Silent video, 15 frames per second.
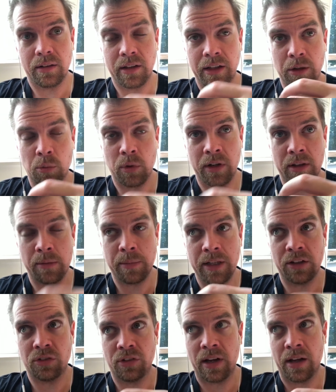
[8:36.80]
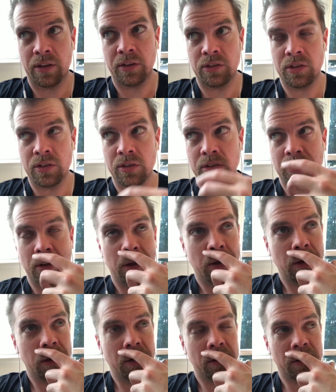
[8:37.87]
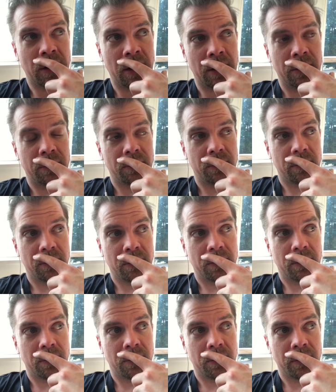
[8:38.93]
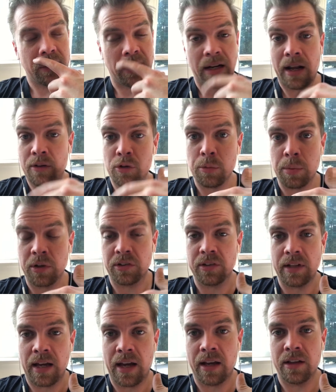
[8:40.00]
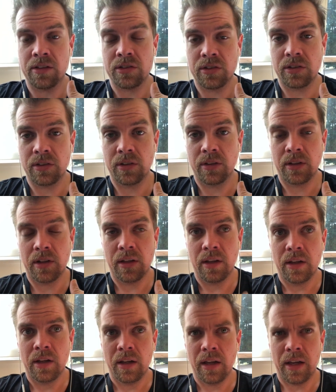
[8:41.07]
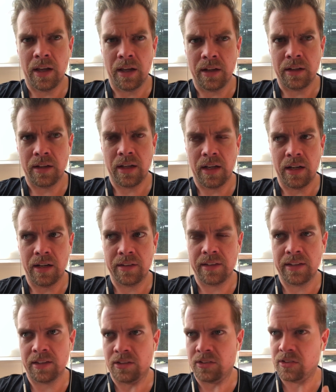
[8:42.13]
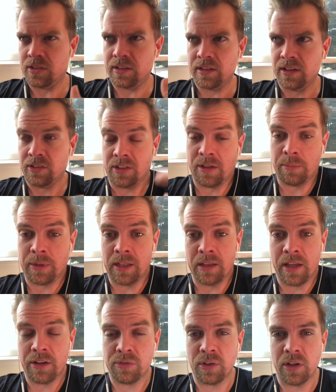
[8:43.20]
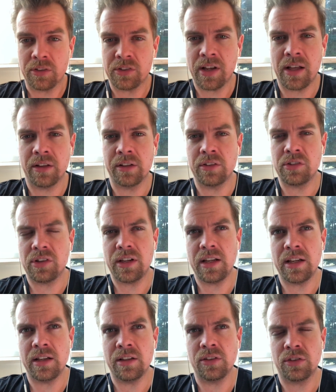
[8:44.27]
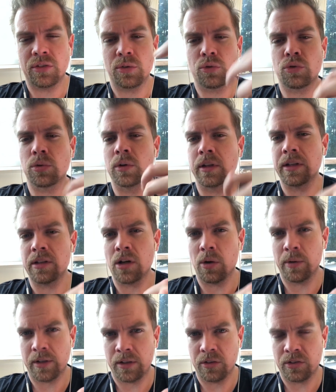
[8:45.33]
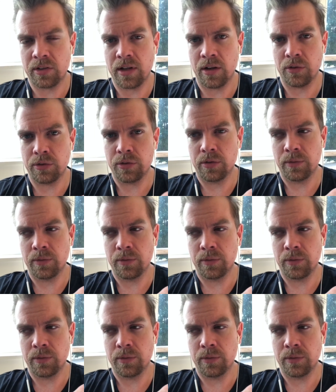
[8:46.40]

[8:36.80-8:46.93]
like one of the biggest challenges that every person has, and I think this can be a lifelong challenge, is truly knowing yourself.